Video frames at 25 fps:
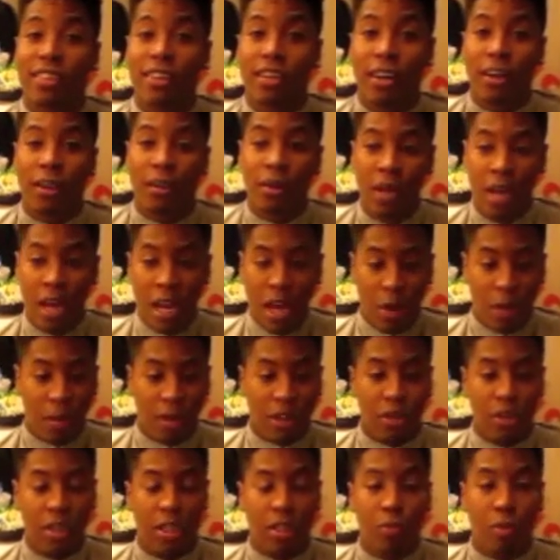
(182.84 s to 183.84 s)
You know,
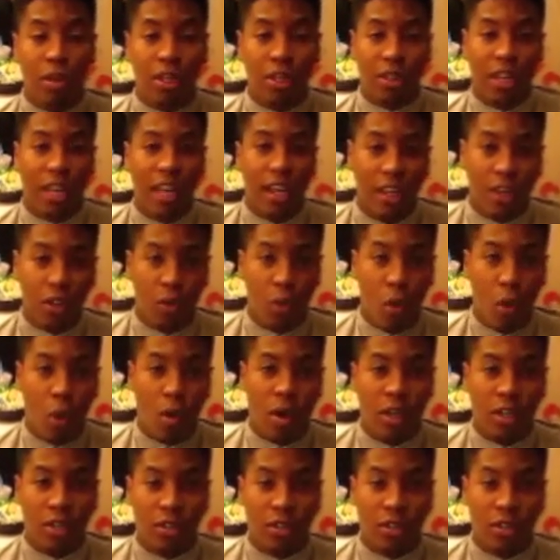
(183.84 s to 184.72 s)
when you get a new horn,